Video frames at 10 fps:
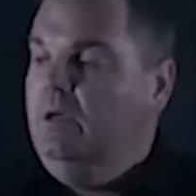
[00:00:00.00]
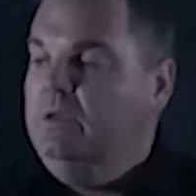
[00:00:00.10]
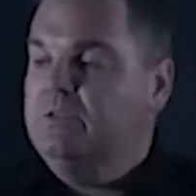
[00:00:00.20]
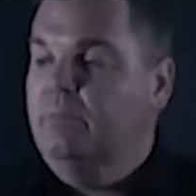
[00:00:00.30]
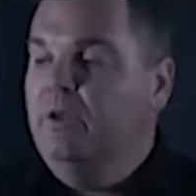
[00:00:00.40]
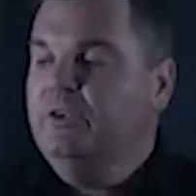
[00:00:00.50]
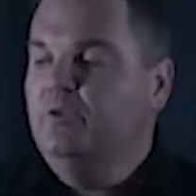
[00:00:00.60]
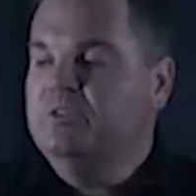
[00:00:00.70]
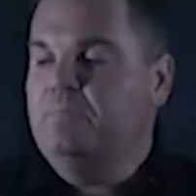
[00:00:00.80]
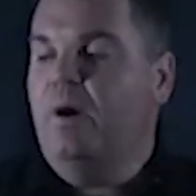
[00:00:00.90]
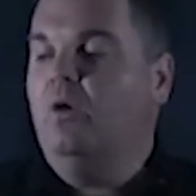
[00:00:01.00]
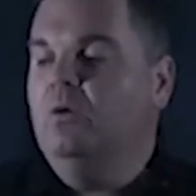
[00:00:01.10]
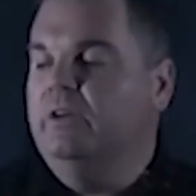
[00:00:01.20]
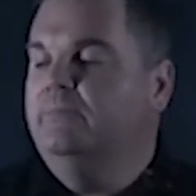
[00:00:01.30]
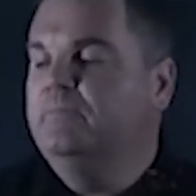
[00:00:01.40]
So a molecule is
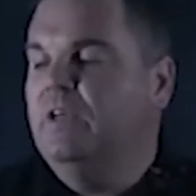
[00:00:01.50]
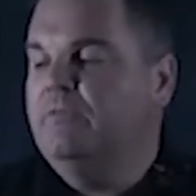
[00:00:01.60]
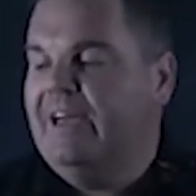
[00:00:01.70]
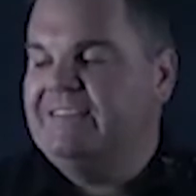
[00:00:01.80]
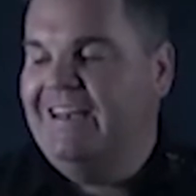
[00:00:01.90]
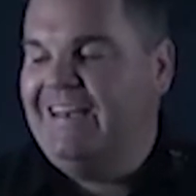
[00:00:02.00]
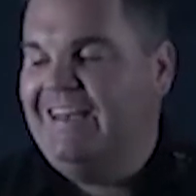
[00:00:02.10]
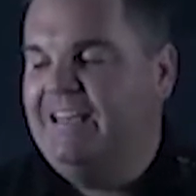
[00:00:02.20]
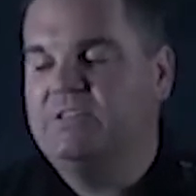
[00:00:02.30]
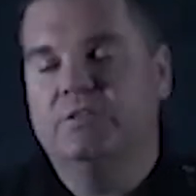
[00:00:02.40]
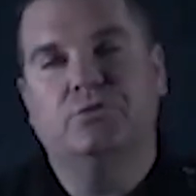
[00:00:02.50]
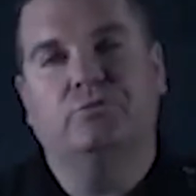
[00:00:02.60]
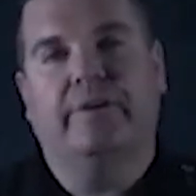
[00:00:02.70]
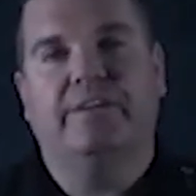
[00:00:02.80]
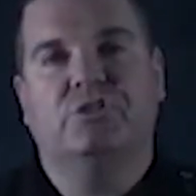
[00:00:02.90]
polar if it has a net
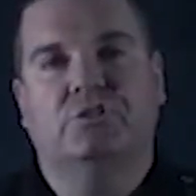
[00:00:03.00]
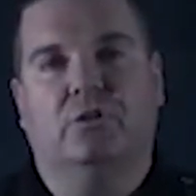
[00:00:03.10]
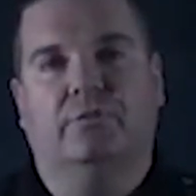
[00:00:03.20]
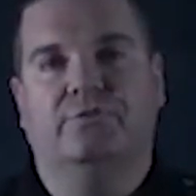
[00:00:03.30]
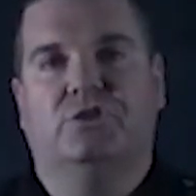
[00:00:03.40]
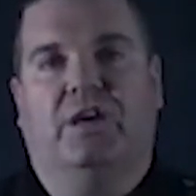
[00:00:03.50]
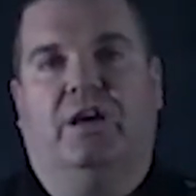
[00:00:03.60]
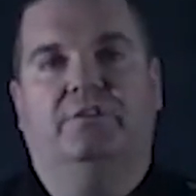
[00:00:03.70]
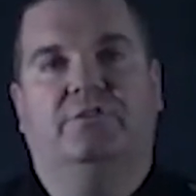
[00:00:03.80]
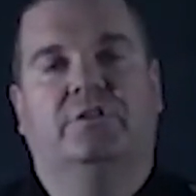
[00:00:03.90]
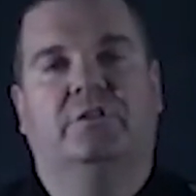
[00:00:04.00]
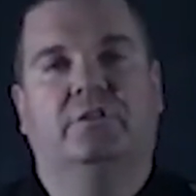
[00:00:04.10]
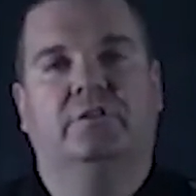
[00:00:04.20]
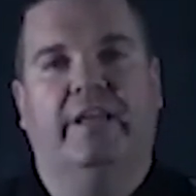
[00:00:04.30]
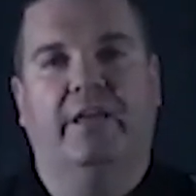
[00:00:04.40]
direction of charge.
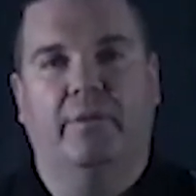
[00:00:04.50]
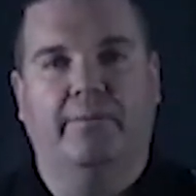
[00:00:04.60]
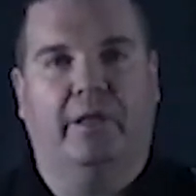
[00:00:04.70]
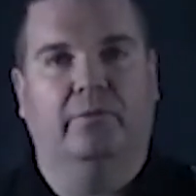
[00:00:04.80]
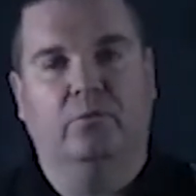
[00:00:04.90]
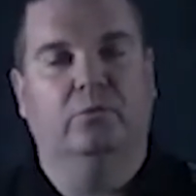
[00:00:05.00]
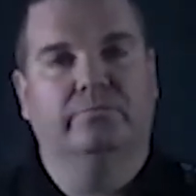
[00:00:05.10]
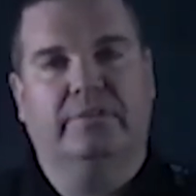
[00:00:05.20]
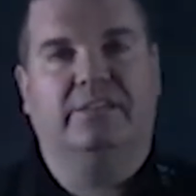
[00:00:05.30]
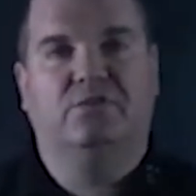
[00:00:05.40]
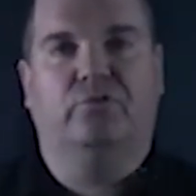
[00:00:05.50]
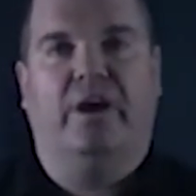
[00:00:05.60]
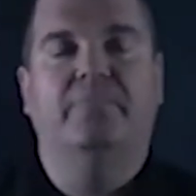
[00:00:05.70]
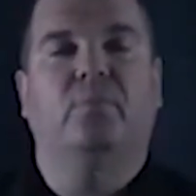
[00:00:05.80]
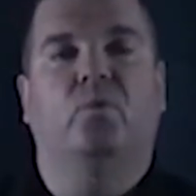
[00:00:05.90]
Now, you might be like, well, that's
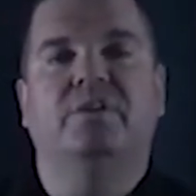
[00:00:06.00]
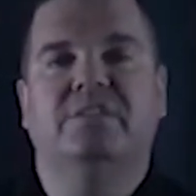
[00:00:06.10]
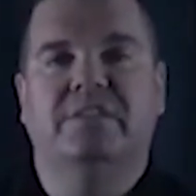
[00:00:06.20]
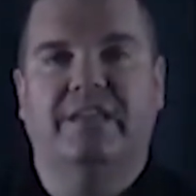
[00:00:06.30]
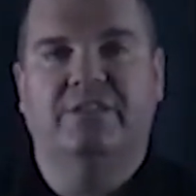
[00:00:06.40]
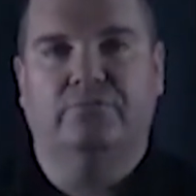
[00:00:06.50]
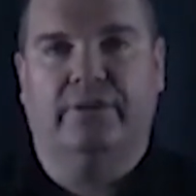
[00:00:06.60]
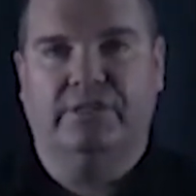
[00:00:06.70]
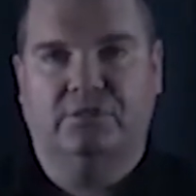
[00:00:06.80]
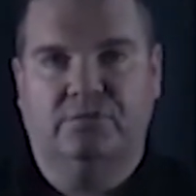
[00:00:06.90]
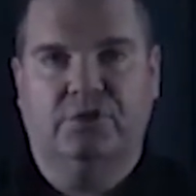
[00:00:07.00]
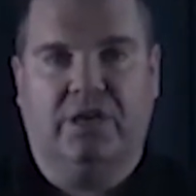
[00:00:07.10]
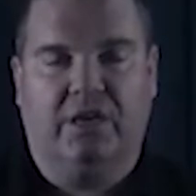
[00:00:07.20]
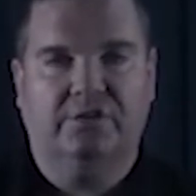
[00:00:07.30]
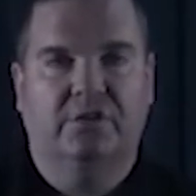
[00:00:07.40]
great, but what is a net direction of
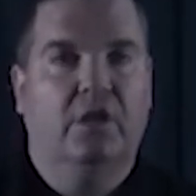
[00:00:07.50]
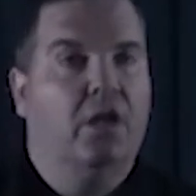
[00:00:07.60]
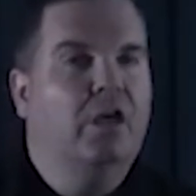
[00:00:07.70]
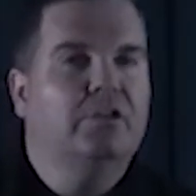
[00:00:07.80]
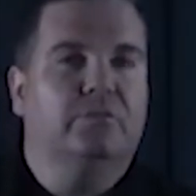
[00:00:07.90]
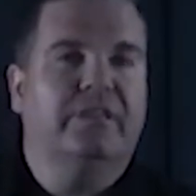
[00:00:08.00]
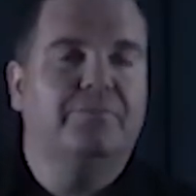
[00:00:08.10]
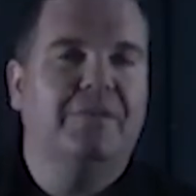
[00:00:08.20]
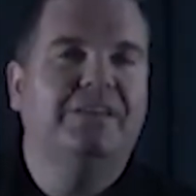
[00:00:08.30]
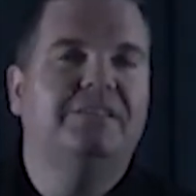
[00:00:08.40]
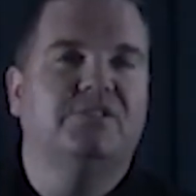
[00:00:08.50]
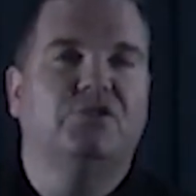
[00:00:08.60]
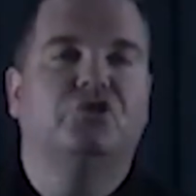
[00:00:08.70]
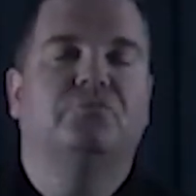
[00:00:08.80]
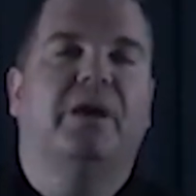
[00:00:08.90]
charge? So what that means is you
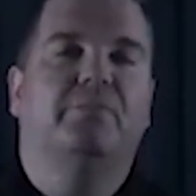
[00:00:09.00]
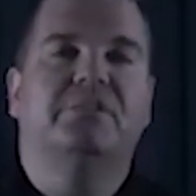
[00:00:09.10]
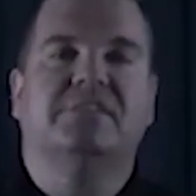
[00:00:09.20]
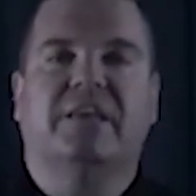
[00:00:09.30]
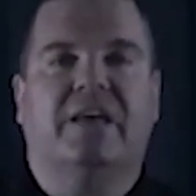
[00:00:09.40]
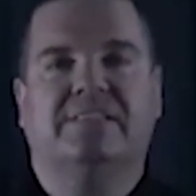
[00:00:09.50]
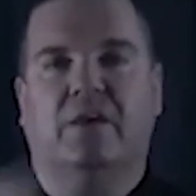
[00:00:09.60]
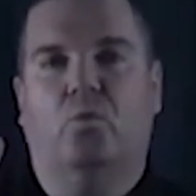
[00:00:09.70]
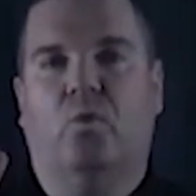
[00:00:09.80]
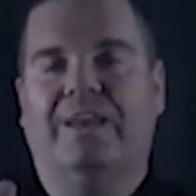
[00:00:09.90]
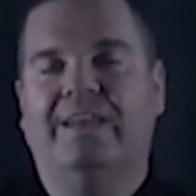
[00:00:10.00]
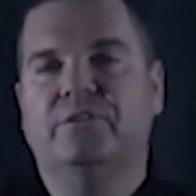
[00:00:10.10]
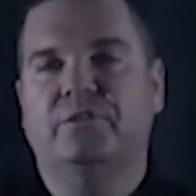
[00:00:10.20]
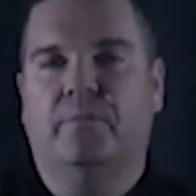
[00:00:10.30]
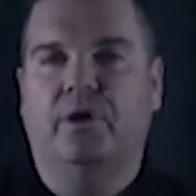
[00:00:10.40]
should be able to start at one end
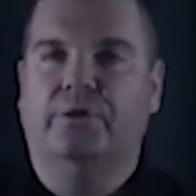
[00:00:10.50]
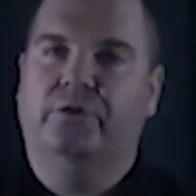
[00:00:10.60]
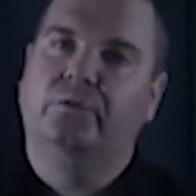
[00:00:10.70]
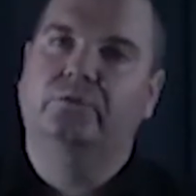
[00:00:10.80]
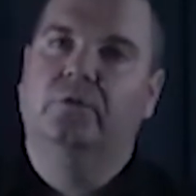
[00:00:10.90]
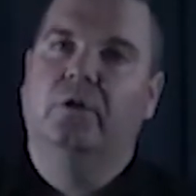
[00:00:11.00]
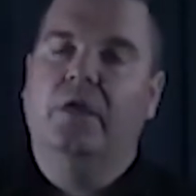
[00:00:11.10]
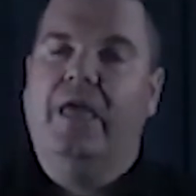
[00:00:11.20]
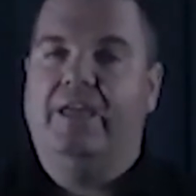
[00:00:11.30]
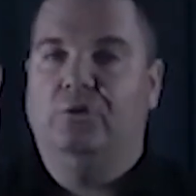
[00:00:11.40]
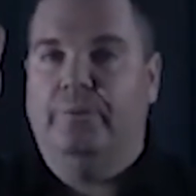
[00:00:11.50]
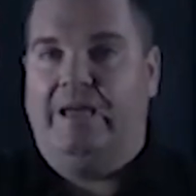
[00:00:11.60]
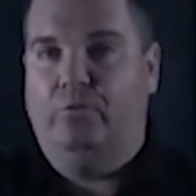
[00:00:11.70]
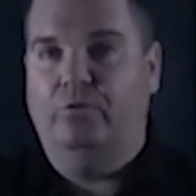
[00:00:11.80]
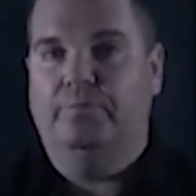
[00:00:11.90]
of the molecule and you'll
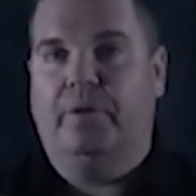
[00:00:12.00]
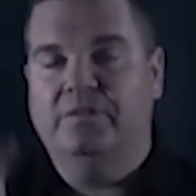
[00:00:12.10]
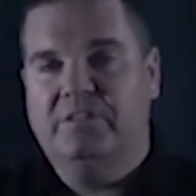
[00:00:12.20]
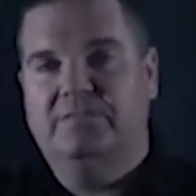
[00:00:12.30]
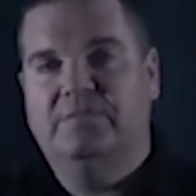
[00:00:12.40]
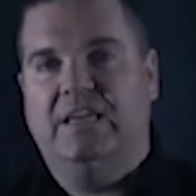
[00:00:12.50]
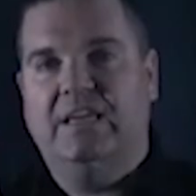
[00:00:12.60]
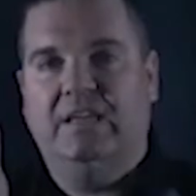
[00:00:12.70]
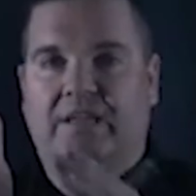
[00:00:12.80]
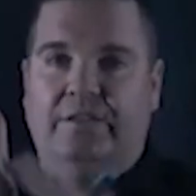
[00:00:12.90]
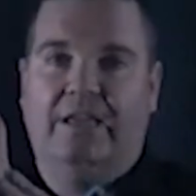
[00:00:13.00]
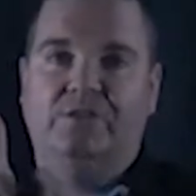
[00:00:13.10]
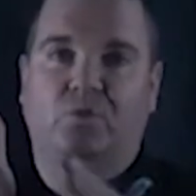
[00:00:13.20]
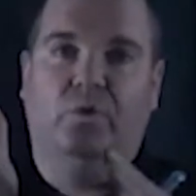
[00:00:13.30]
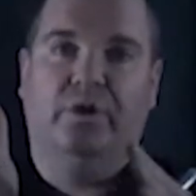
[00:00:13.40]
have all the positives there, and then
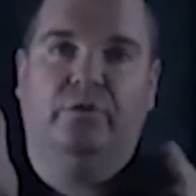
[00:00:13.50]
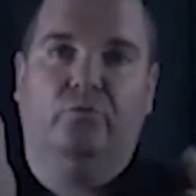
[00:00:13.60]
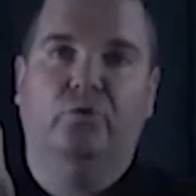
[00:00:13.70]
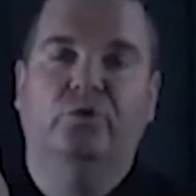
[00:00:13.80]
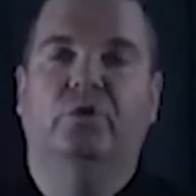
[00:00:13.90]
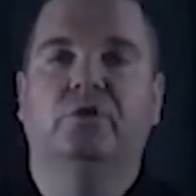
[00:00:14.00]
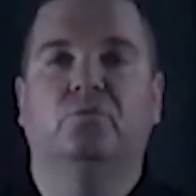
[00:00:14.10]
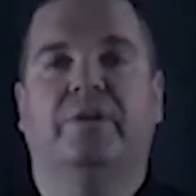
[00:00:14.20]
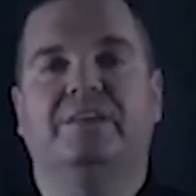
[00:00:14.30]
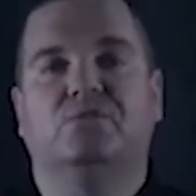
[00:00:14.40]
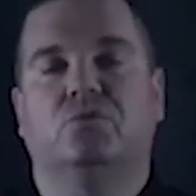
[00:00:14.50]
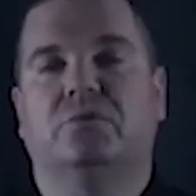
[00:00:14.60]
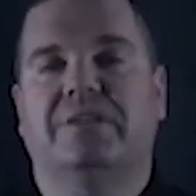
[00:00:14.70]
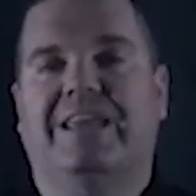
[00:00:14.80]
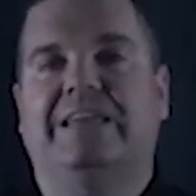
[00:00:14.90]
as you work through, you'll get to
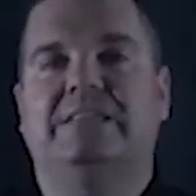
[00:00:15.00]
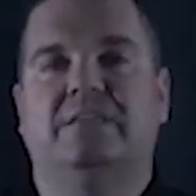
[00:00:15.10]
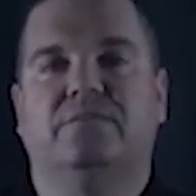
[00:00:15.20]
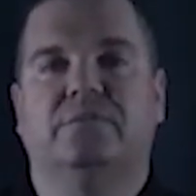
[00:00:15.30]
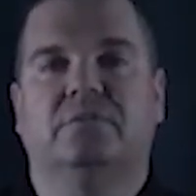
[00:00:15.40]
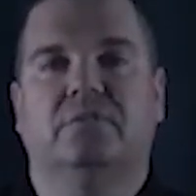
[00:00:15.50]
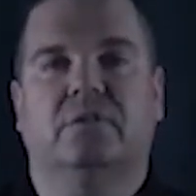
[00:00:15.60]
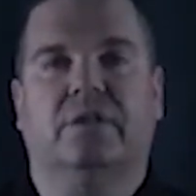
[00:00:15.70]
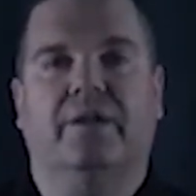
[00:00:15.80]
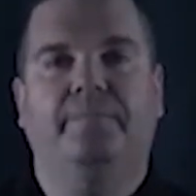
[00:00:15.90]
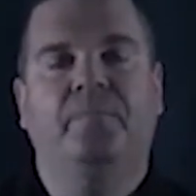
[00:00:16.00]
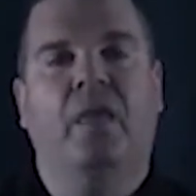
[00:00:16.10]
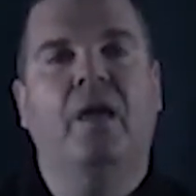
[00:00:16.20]
the negatives, okay?